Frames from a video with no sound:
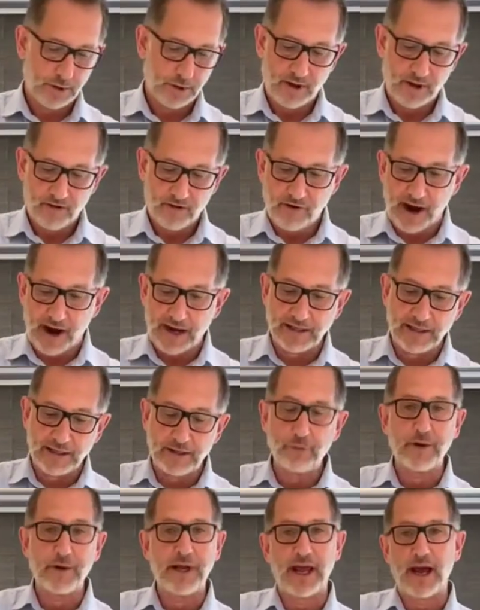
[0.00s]
Finally,
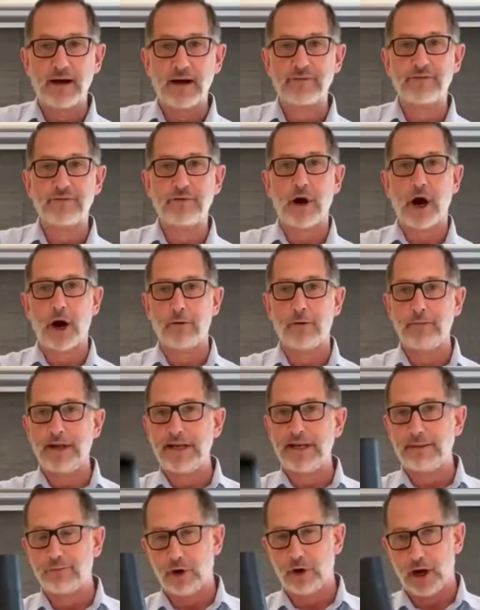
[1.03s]
we have our
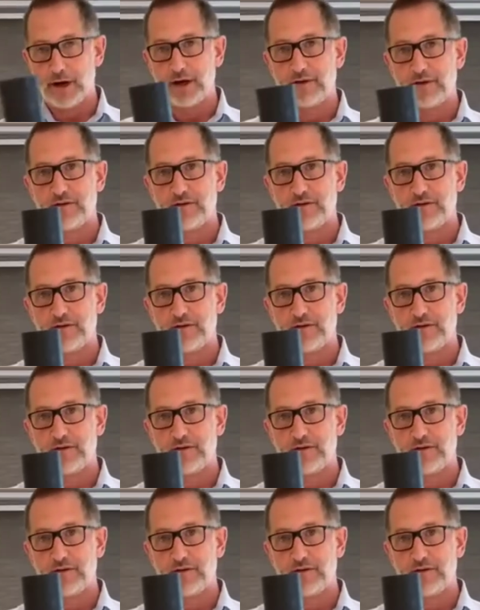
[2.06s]
Midi product,